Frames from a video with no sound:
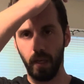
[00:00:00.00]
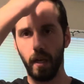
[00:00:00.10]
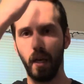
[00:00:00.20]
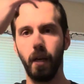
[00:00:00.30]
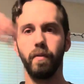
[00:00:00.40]

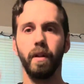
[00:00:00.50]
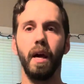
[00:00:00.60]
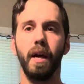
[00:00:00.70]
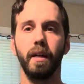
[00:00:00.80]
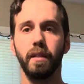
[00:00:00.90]
And
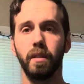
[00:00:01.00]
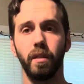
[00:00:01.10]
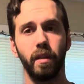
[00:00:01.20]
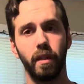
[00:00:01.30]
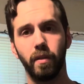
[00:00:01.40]
relax.
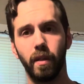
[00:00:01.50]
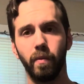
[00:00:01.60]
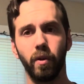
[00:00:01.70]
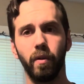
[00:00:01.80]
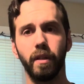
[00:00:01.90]
So then we'll
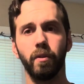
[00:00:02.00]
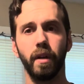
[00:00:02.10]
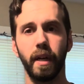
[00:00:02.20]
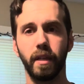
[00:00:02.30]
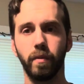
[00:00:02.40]
go on to our next